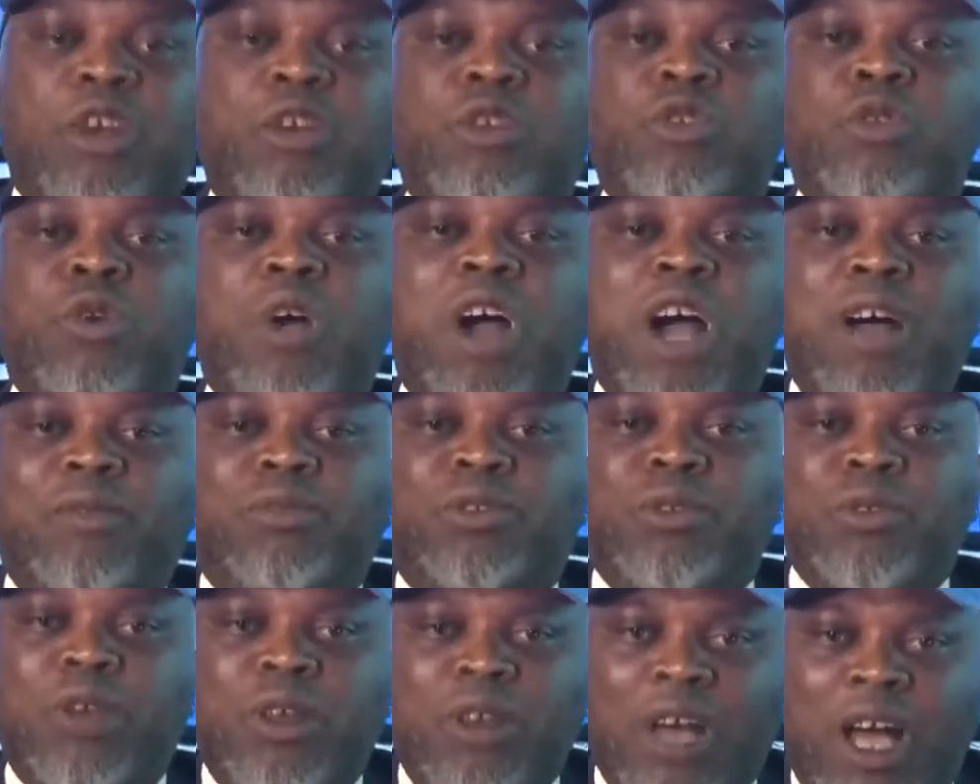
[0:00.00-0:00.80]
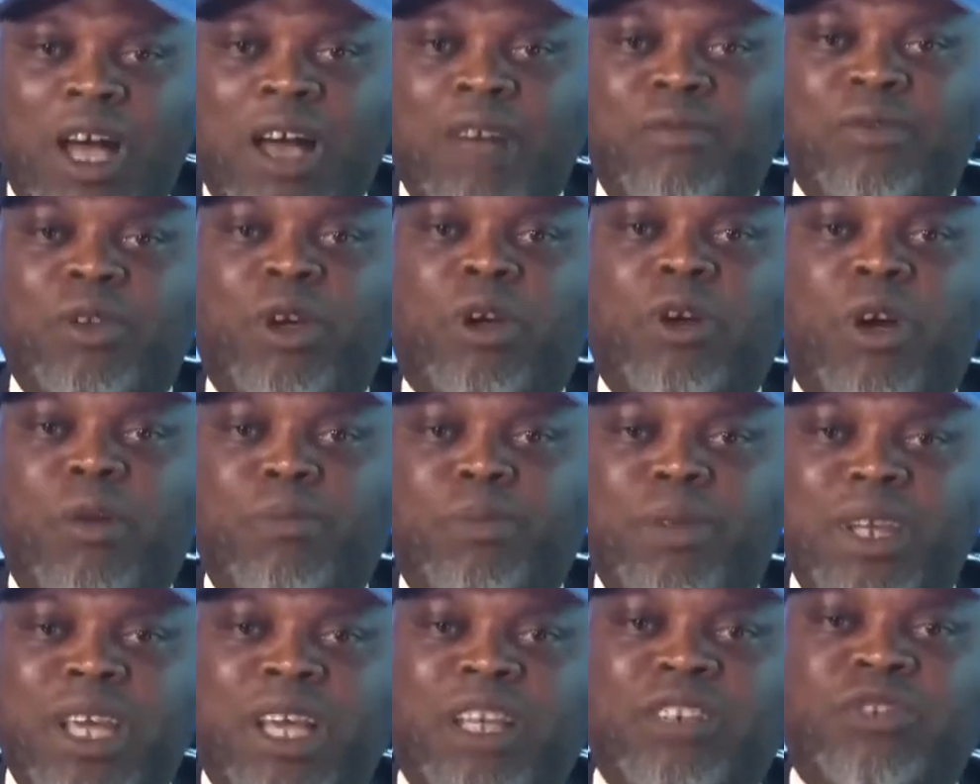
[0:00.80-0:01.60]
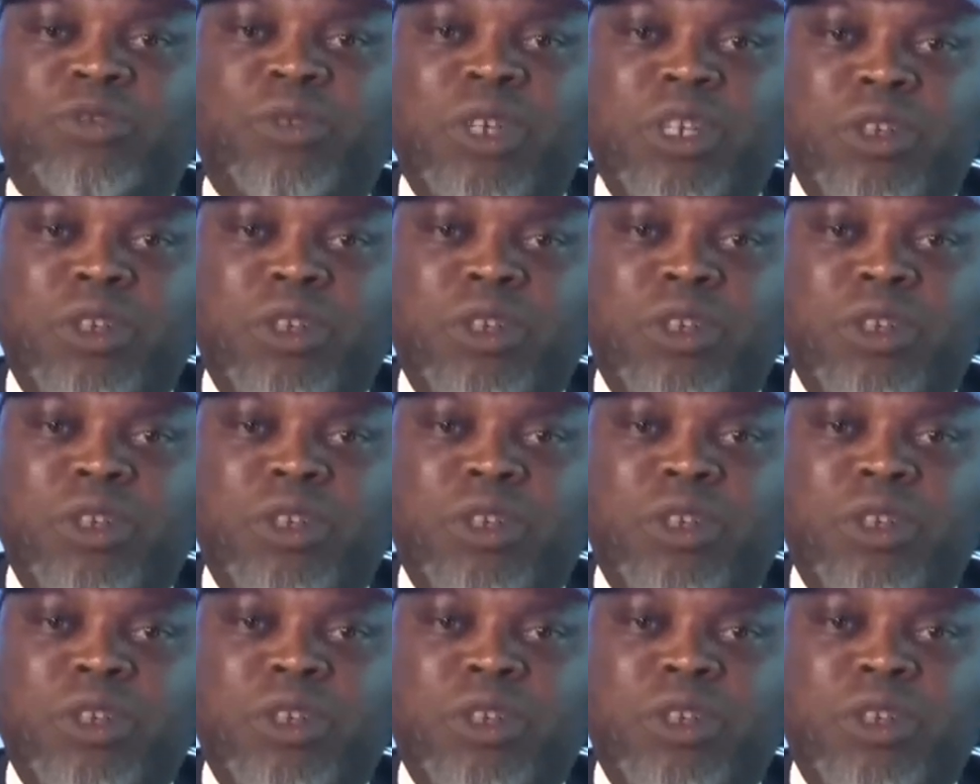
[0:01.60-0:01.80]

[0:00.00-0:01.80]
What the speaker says: you have to have your company house